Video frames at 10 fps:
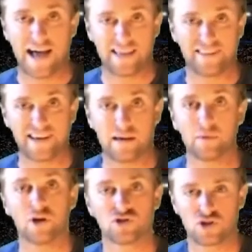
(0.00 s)
at the
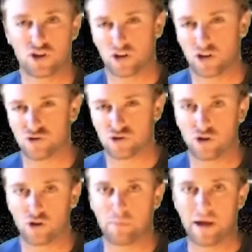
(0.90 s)
hip, so you're going to lose a lot
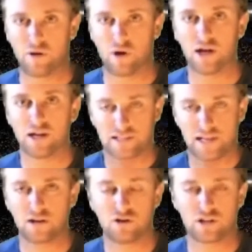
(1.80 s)
of power.
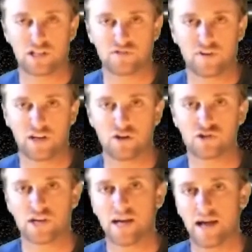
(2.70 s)
Take a look at these
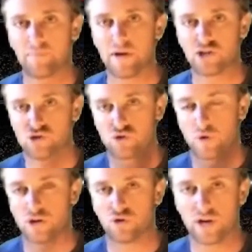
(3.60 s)
videos and make sure that
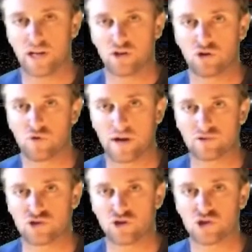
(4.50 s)
when you're hitting your ground
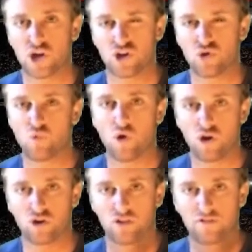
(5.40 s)
strokes, you
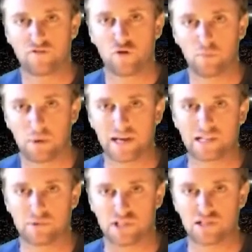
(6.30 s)
work on the foot
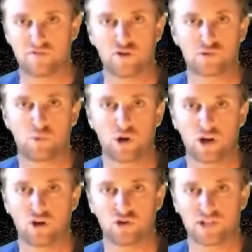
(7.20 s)
placements. It's the first point of
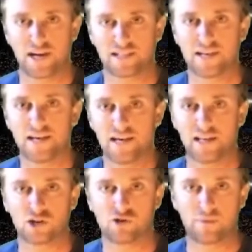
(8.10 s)
contact in
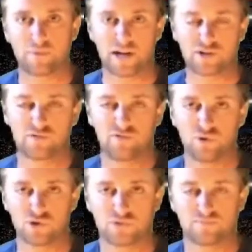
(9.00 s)
the ground reaction
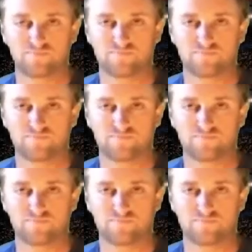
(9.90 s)
force.